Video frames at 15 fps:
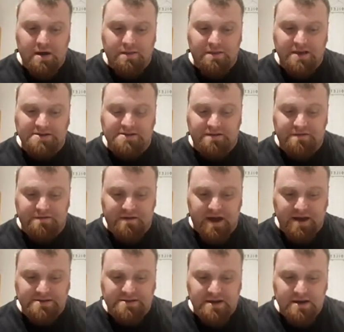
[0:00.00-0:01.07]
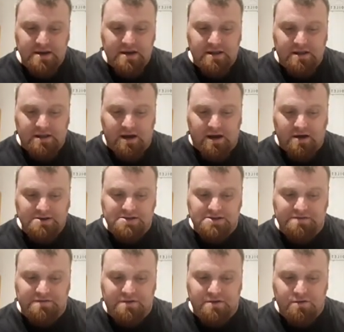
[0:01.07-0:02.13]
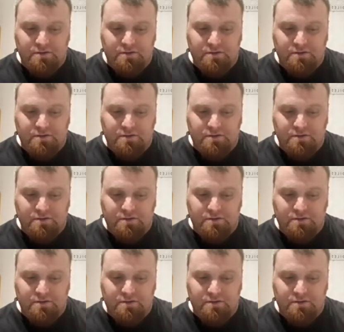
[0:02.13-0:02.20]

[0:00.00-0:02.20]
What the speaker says: This effect lasts for the